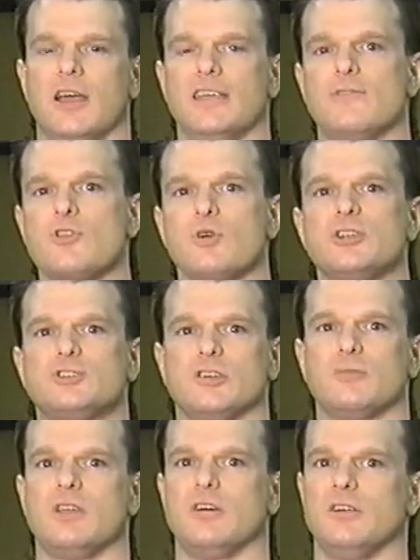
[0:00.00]
Even though he
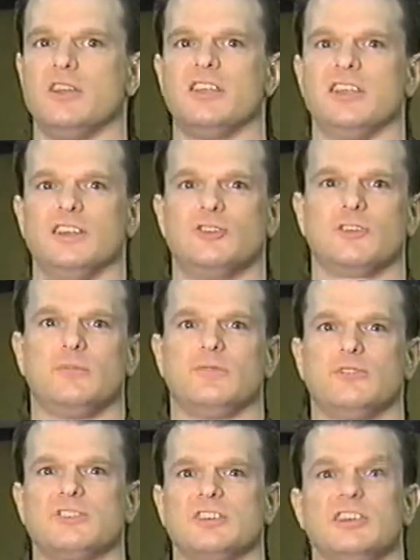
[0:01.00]
took me hunting and he took me
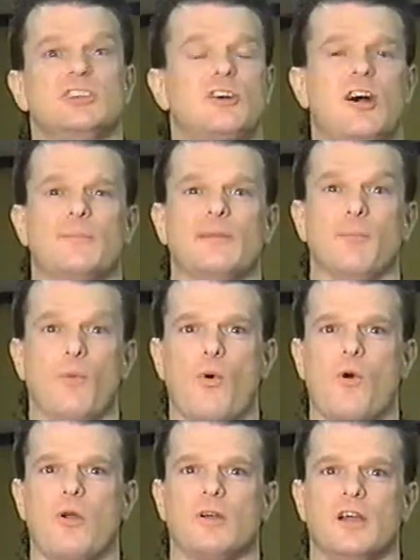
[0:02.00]
fishing, he taught me
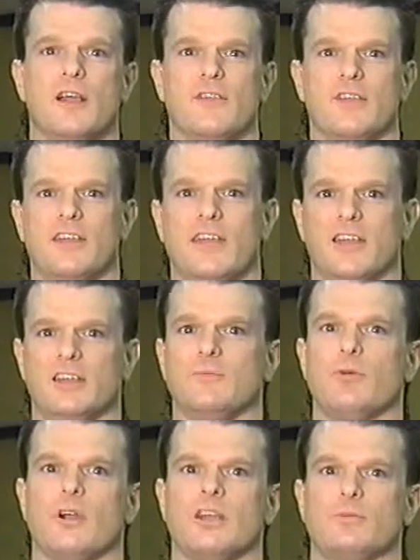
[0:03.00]
more than
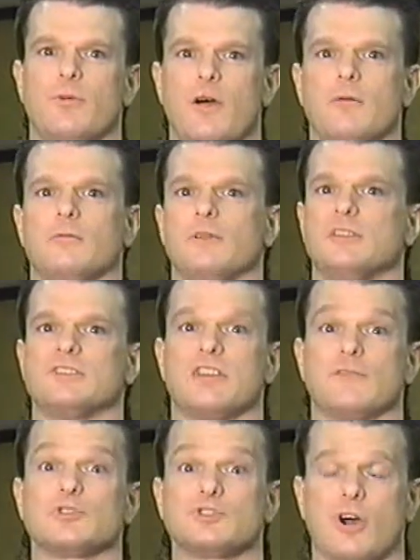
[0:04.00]
anybody probably has
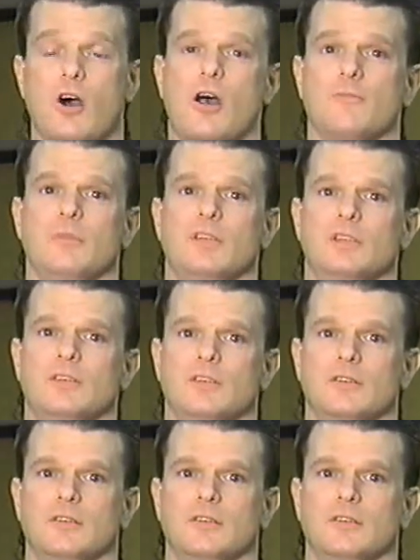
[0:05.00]
ever taught me.